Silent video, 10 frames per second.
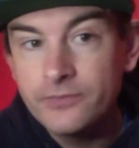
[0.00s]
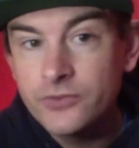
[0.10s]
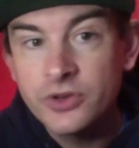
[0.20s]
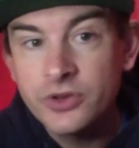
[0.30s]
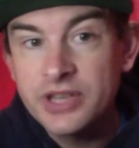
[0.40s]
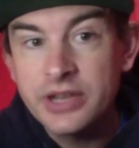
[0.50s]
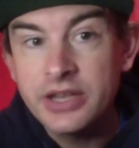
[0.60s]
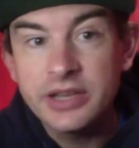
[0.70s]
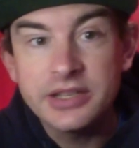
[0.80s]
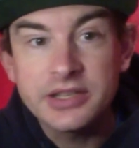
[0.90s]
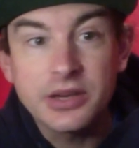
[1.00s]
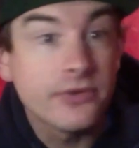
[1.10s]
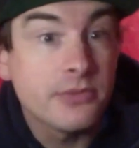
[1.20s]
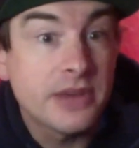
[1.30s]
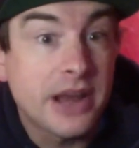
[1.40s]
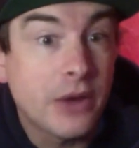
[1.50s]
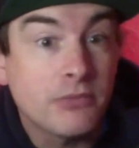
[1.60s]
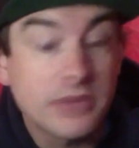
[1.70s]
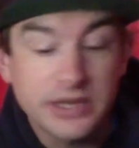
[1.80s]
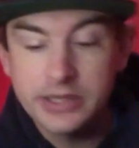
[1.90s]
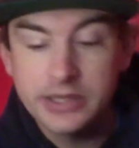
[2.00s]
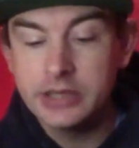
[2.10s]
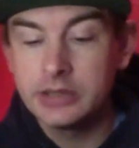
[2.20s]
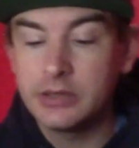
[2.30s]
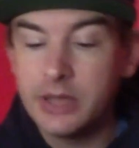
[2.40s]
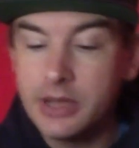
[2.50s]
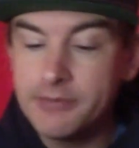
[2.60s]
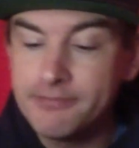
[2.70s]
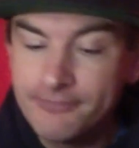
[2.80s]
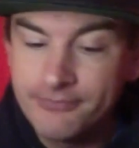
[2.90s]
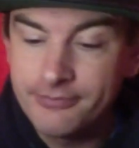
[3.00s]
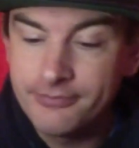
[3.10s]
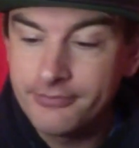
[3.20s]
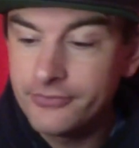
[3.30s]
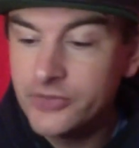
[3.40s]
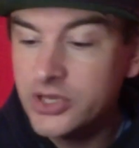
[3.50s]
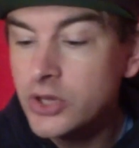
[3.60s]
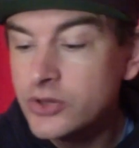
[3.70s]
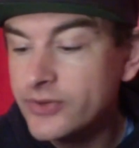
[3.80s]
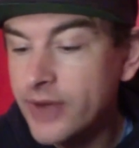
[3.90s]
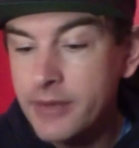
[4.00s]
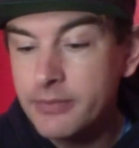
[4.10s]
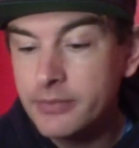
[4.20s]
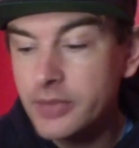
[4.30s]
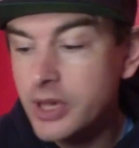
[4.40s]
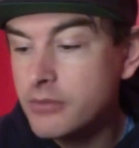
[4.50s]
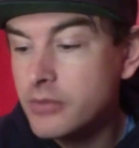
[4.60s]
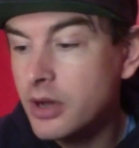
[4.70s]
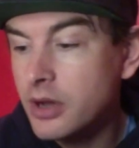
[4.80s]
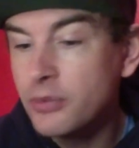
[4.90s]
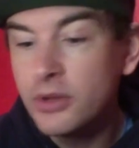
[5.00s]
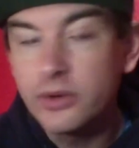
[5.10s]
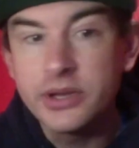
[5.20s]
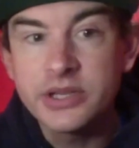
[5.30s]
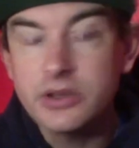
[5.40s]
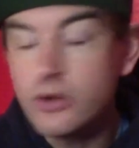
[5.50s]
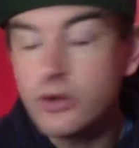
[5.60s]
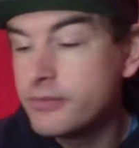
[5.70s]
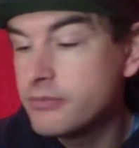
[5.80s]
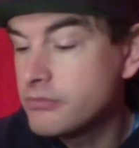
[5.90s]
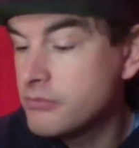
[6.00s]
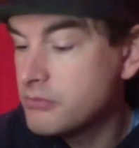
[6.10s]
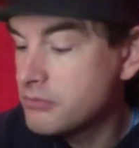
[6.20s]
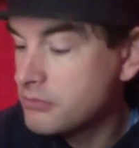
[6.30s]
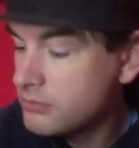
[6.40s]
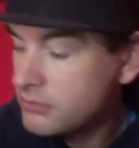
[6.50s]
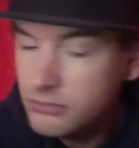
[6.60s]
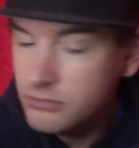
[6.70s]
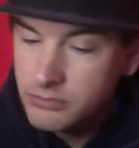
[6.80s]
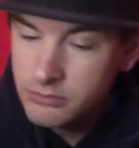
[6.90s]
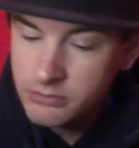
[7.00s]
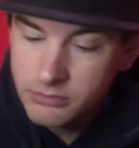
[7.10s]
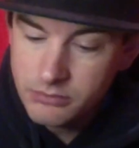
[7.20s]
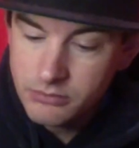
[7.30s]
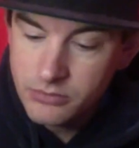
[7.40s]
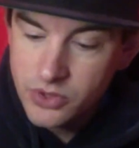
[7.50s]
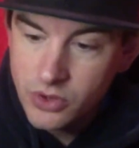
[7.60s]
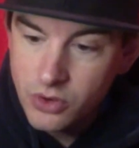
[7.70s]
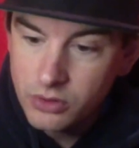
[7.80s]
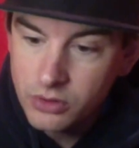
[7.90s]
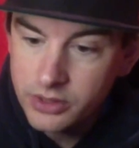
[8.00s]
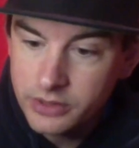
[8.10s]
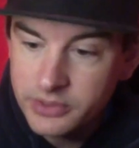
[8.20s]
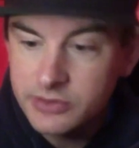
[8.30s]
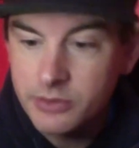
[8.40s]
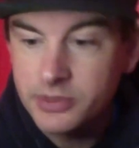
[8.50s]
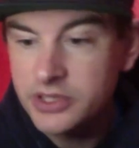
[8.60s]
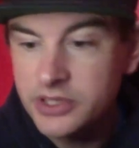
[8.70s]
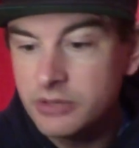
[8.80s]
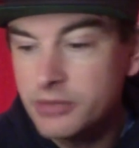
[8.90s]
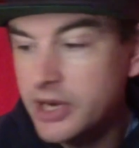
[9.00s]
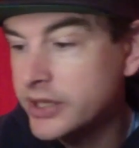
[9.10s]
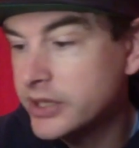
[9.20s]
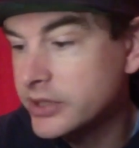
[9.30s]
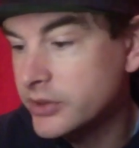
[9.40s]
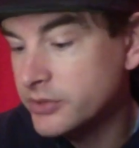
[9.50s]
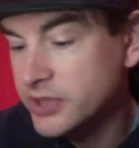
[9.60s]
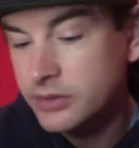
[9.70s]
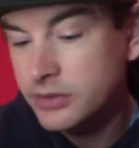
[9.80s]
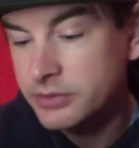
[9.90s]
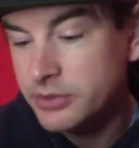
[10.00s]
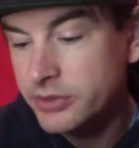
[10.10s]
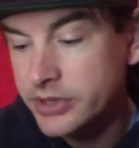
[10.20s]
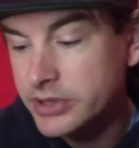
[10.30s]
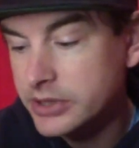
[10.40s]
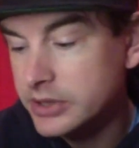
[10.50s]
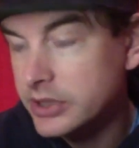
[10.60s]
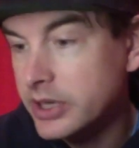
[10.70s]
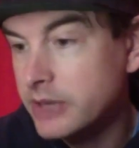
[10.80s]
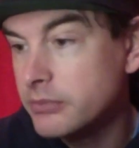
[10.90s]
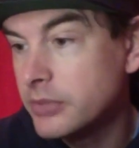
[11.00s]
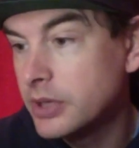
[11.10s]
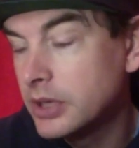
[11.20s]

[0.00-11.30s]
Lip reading: try a set of the Etnies Culvert Mid out, basically. Huge fan. I'll be honest, I'm not going to be swapping shoe brand anytime soon, to be honest. Been